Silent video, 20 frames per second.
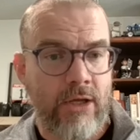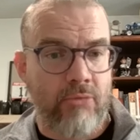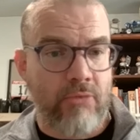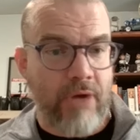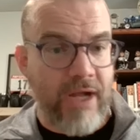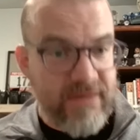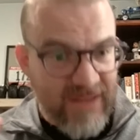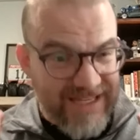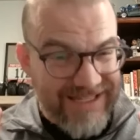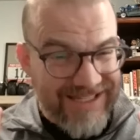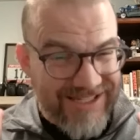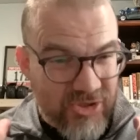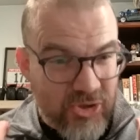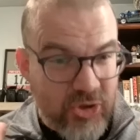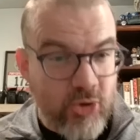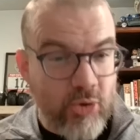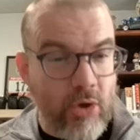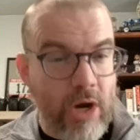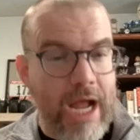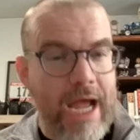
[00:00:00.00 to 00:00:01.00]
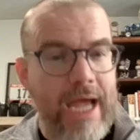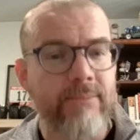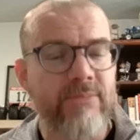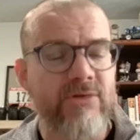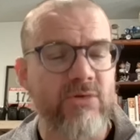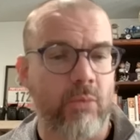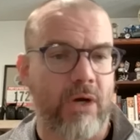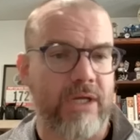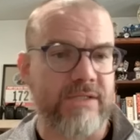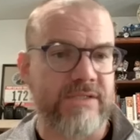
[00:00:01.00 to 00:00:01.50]
right? They
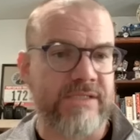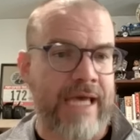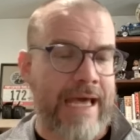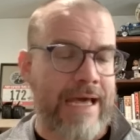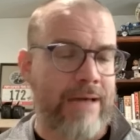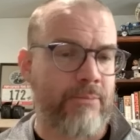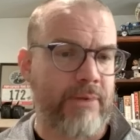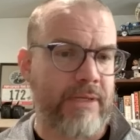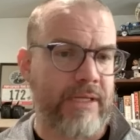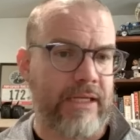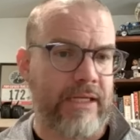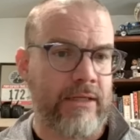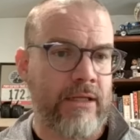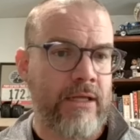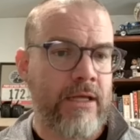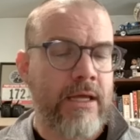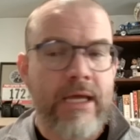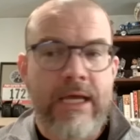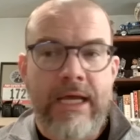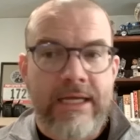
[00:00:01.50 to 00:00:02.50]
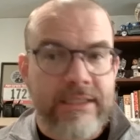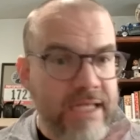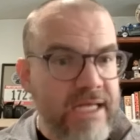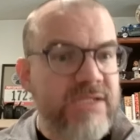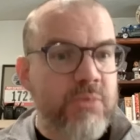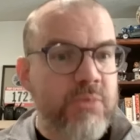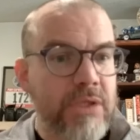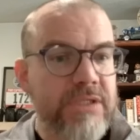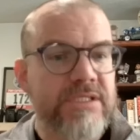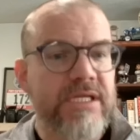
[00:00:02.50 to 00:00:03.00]
described what is happening. And
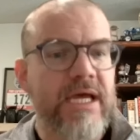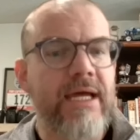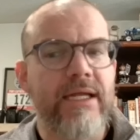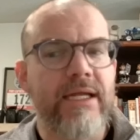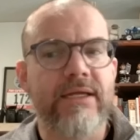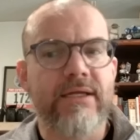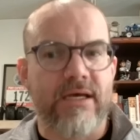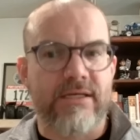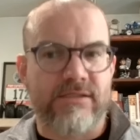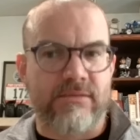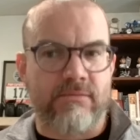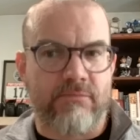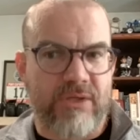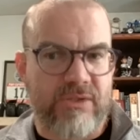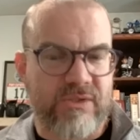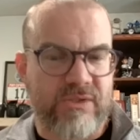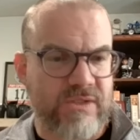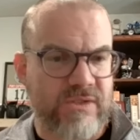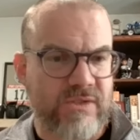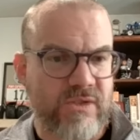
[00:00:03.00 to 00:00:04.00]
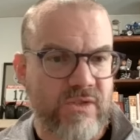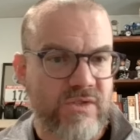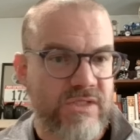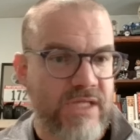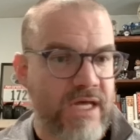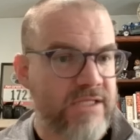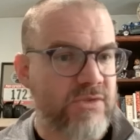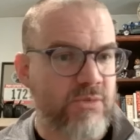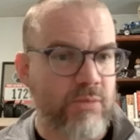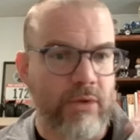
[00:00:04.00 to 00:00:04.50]
that's what data does in businesses.
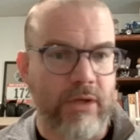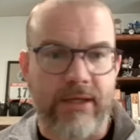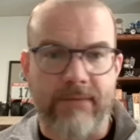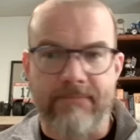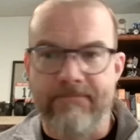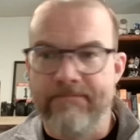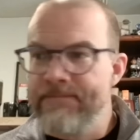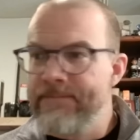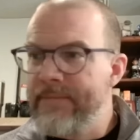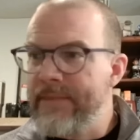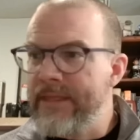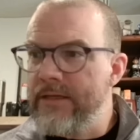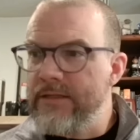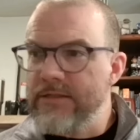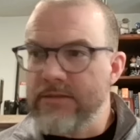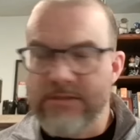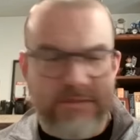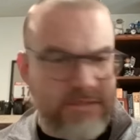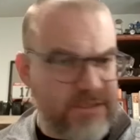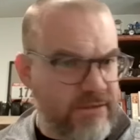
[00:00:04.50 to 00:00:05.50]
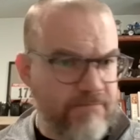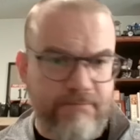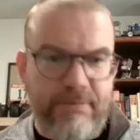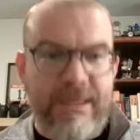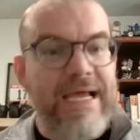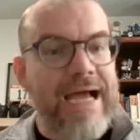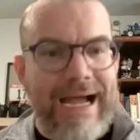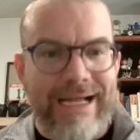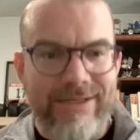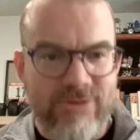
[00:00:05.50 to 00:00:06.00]
That's what
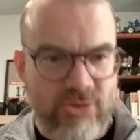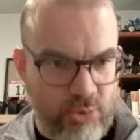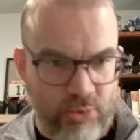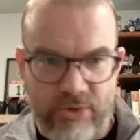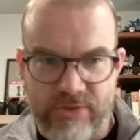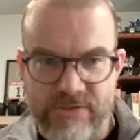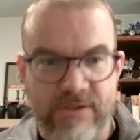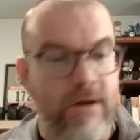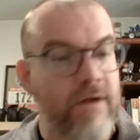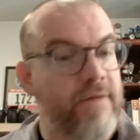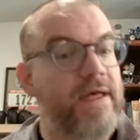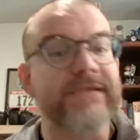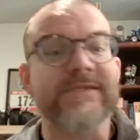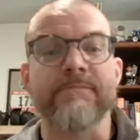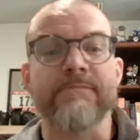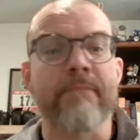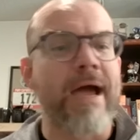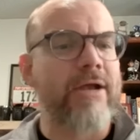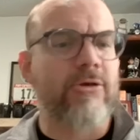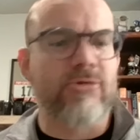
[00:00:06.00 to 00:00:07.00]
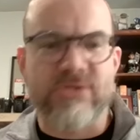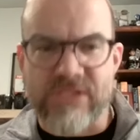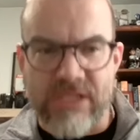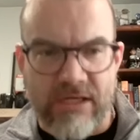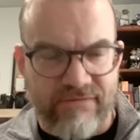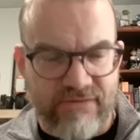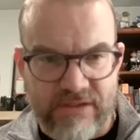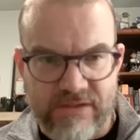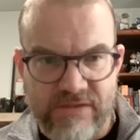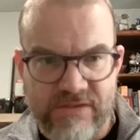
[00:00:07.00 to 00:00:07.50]
BI tools are. That's
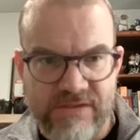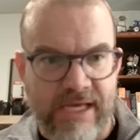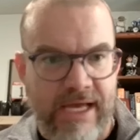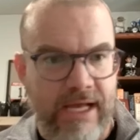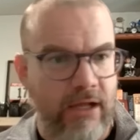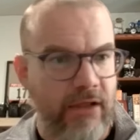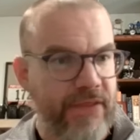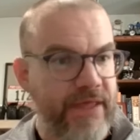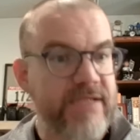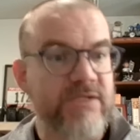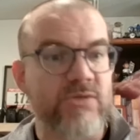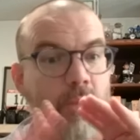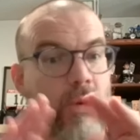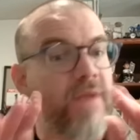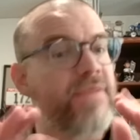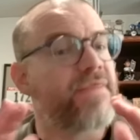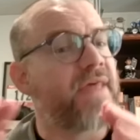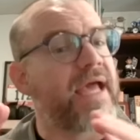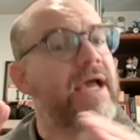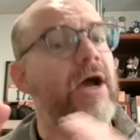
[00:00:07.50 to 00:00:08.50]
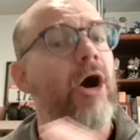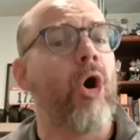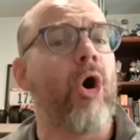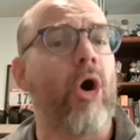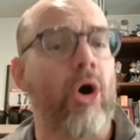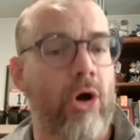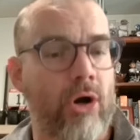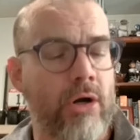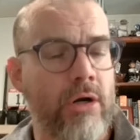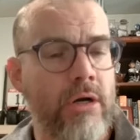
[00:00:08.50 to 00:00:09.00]
Microsoft Excel. That's what they
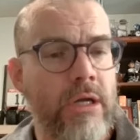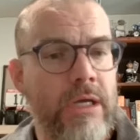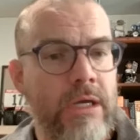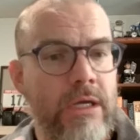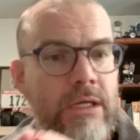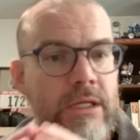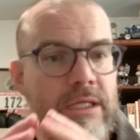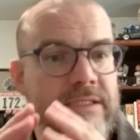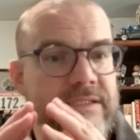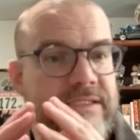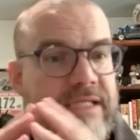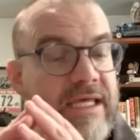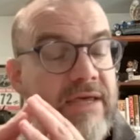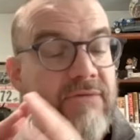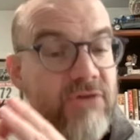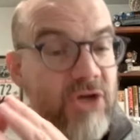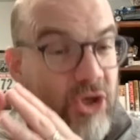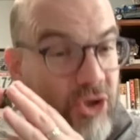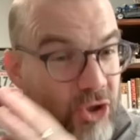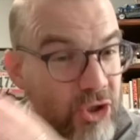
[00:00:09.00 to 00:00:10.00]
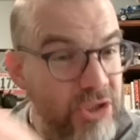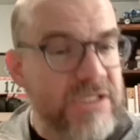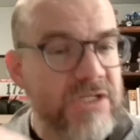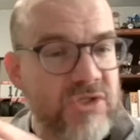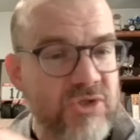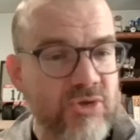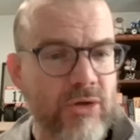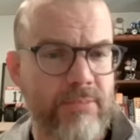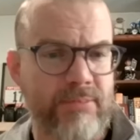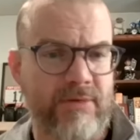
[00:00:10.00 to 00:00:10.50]
are is they give a good
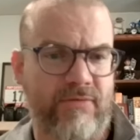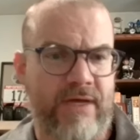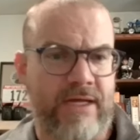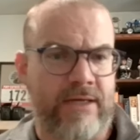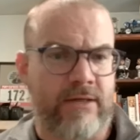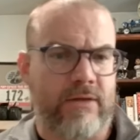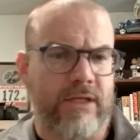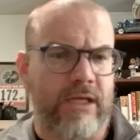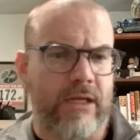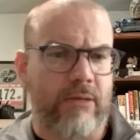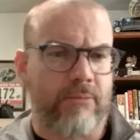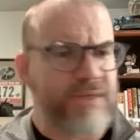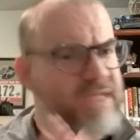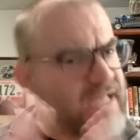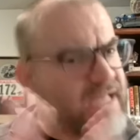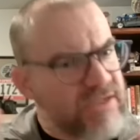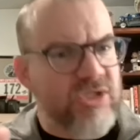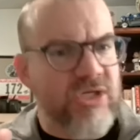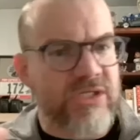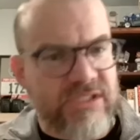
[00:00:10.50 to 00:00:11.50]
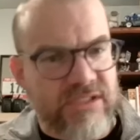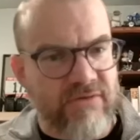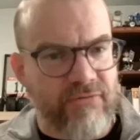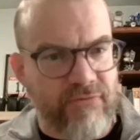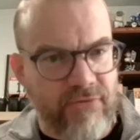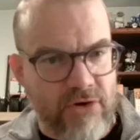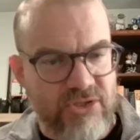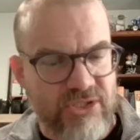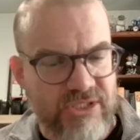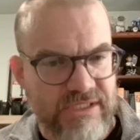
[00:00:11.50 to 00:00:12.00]
descriptive analytic, but that's just the
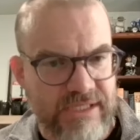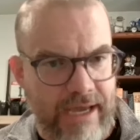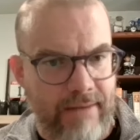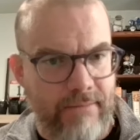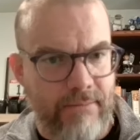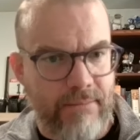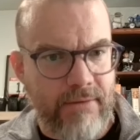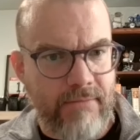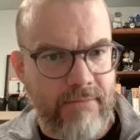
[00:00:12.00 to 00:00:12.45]
first step.